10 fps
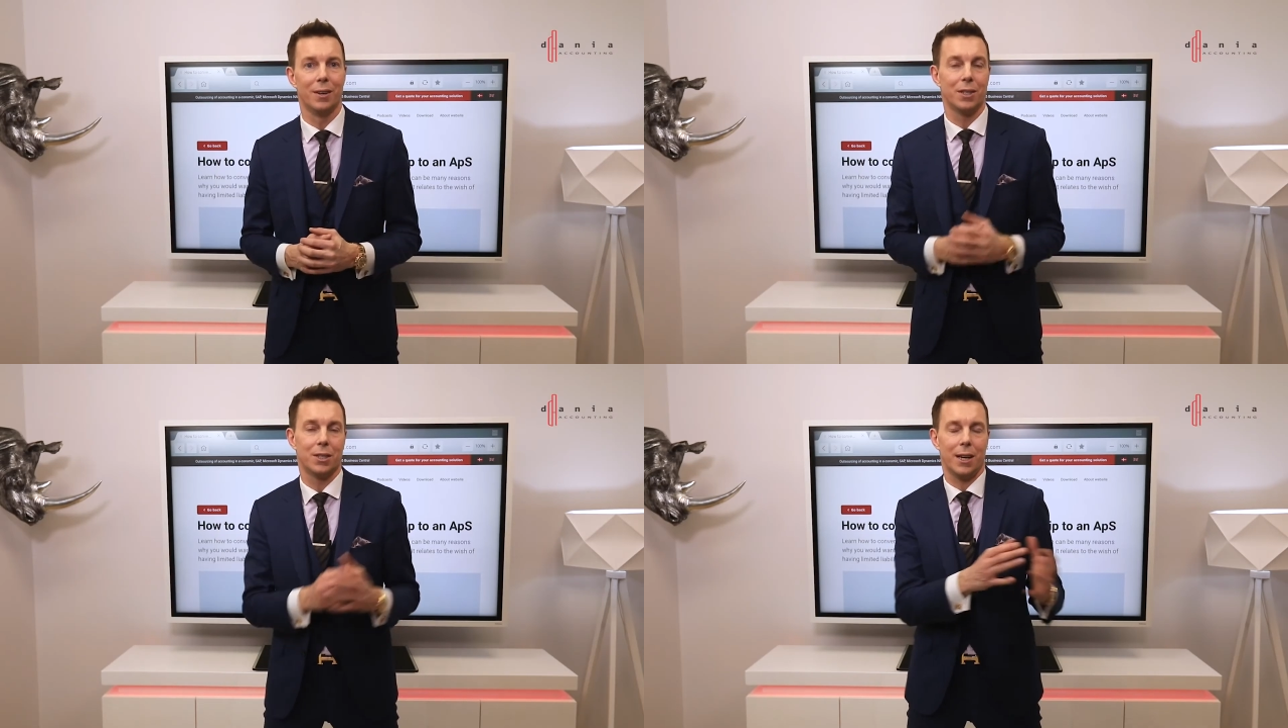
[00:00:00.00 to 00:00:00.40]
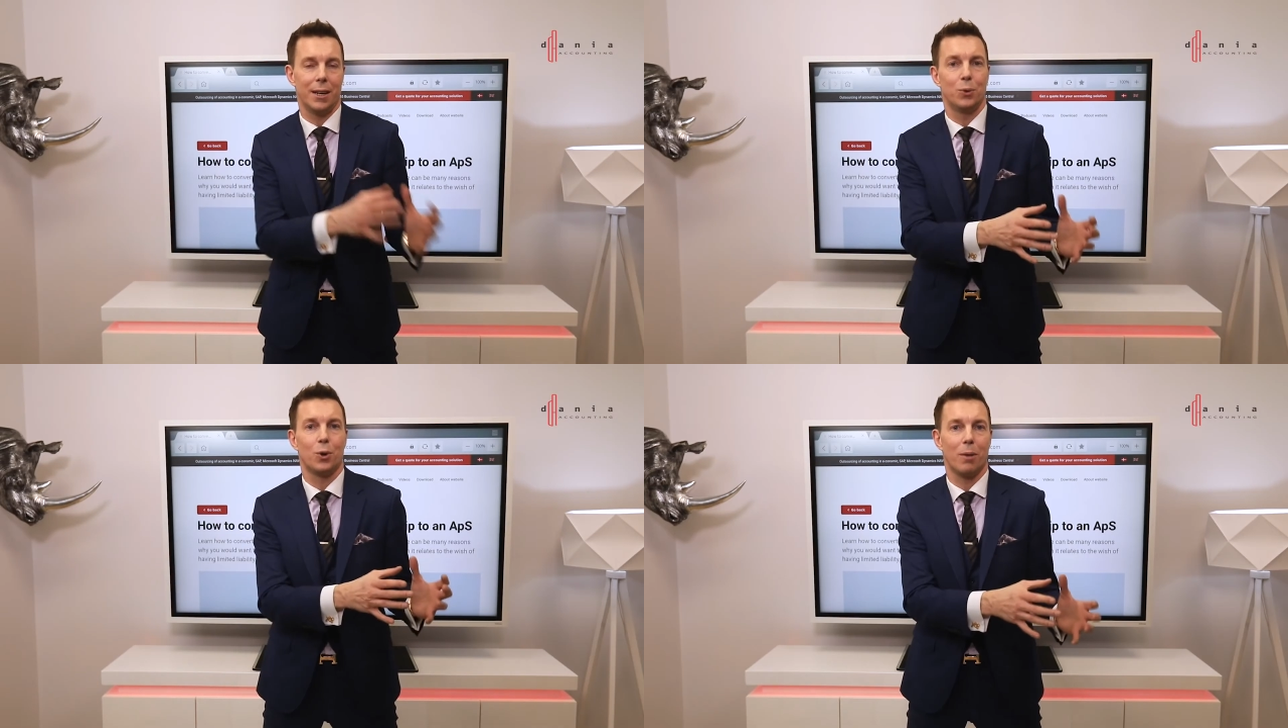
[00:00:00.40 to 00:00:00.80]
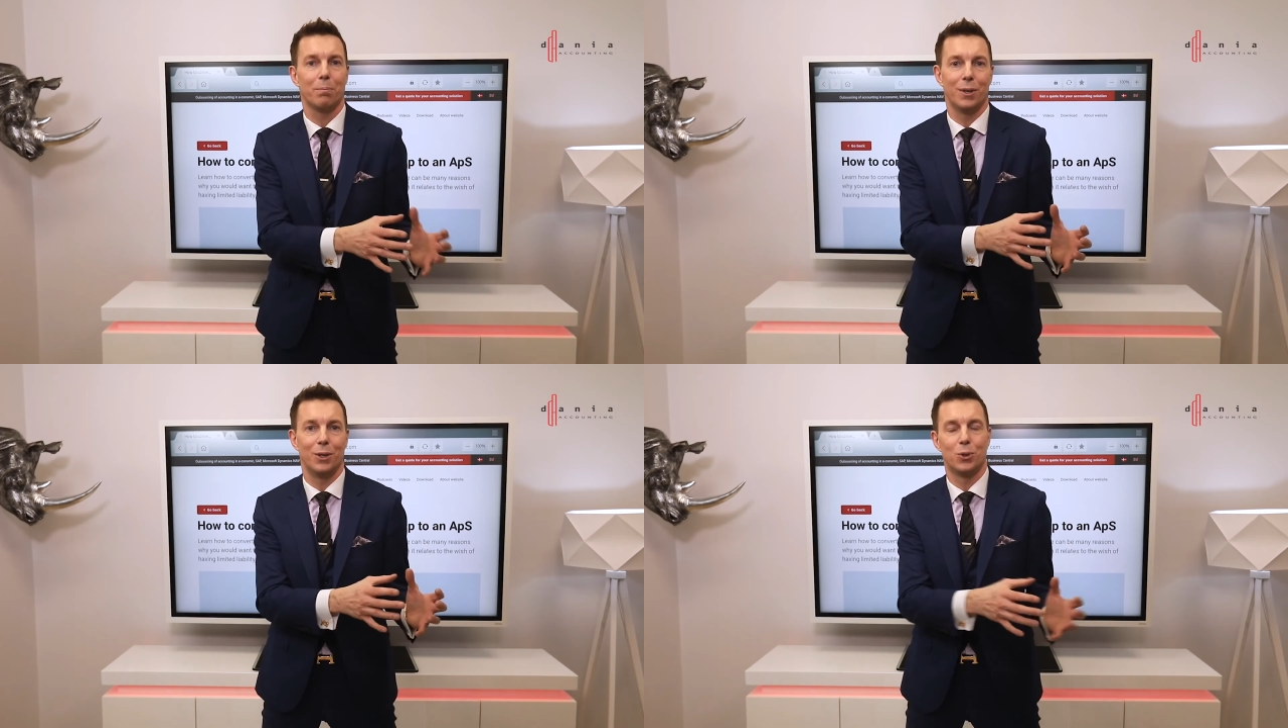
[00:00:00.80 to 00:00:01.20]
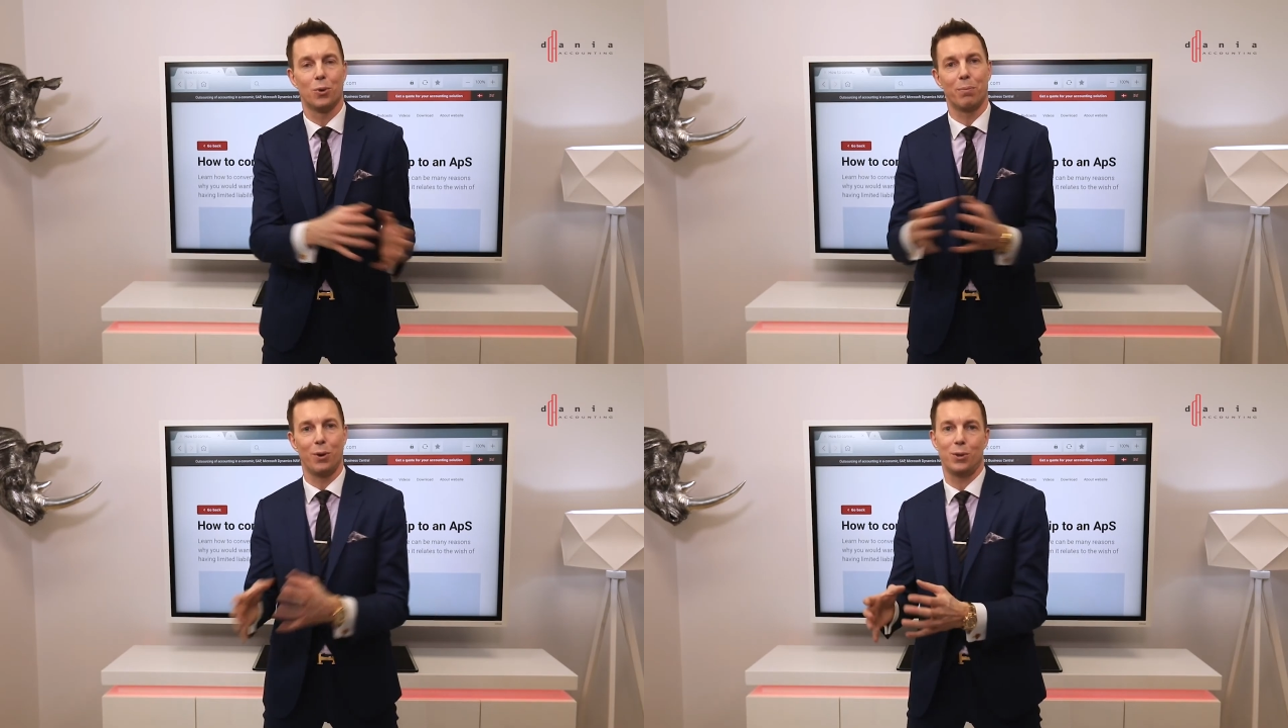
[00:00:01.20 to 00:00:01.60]
selling your company to
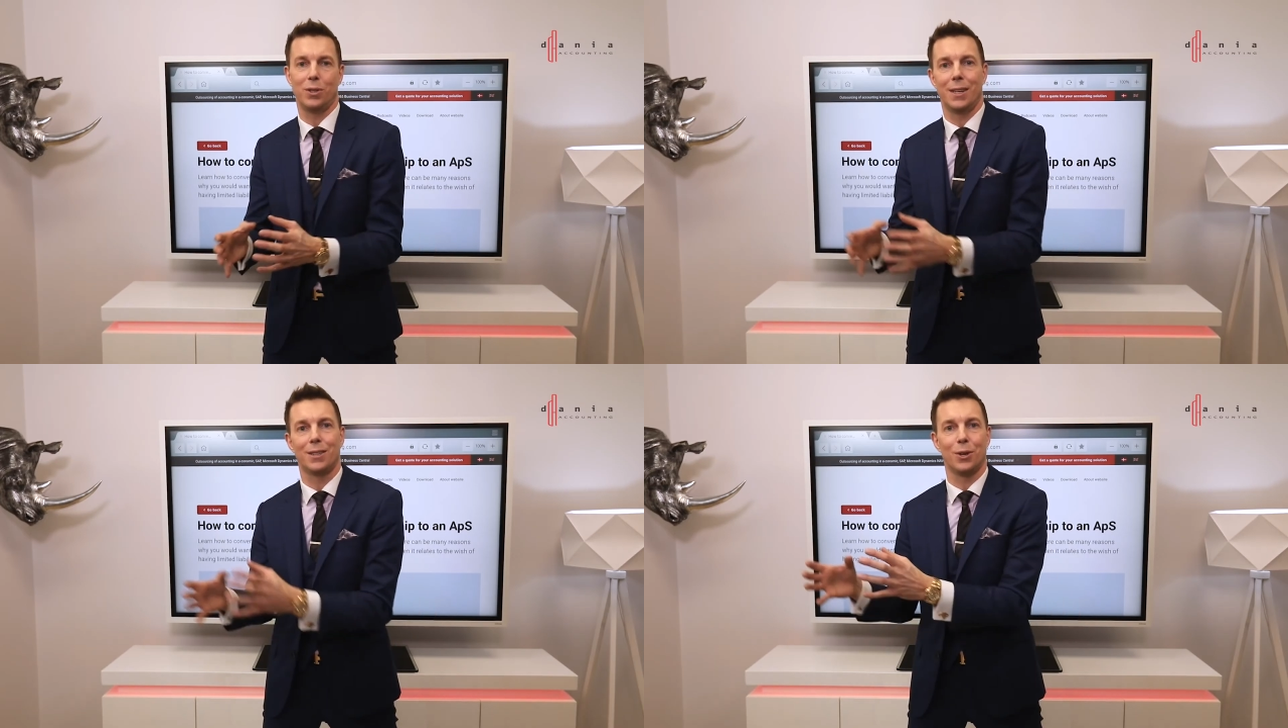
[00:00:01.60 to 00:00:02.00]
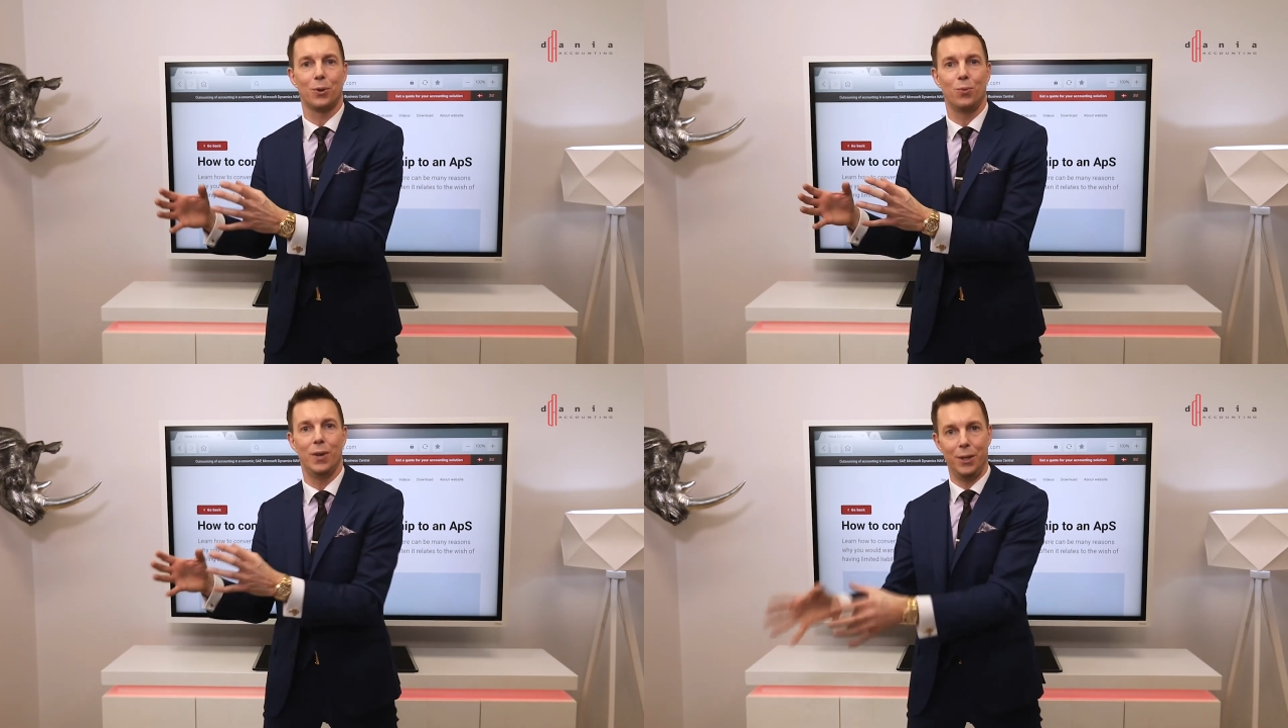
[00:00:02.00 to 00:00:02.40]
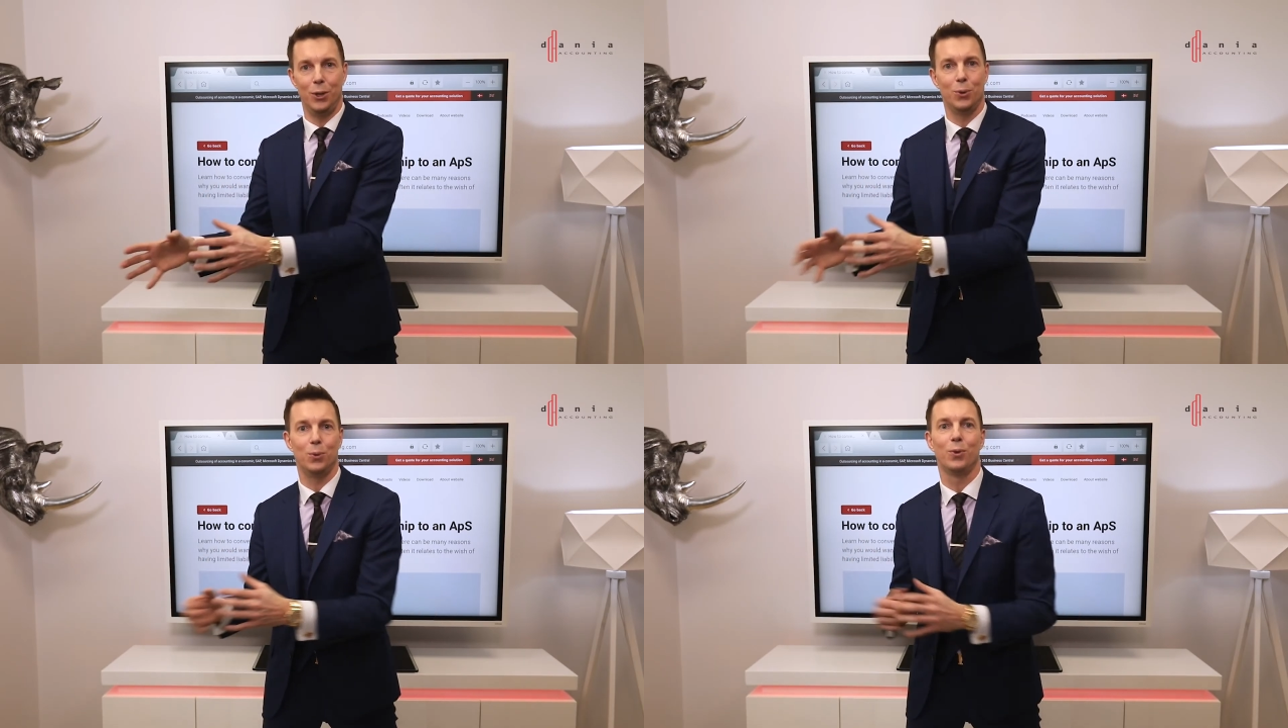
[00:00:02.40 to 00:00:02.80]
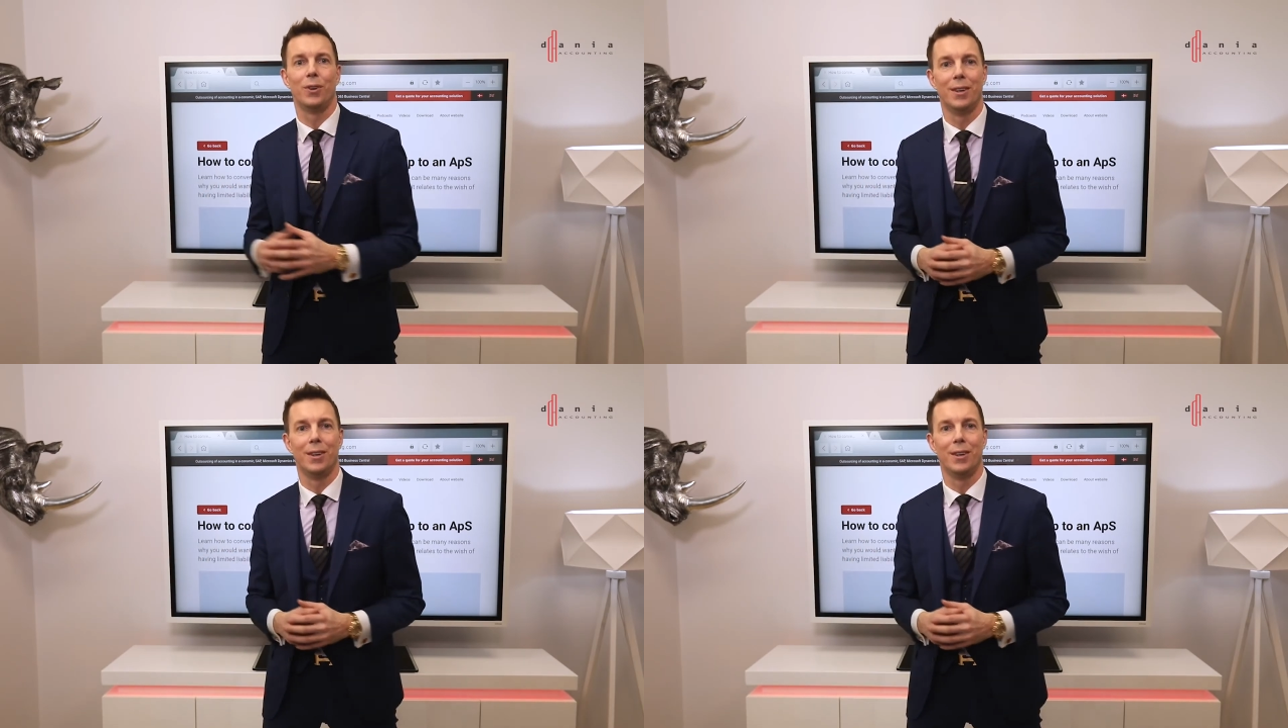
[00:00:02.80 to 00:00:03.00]
a person that's not really you.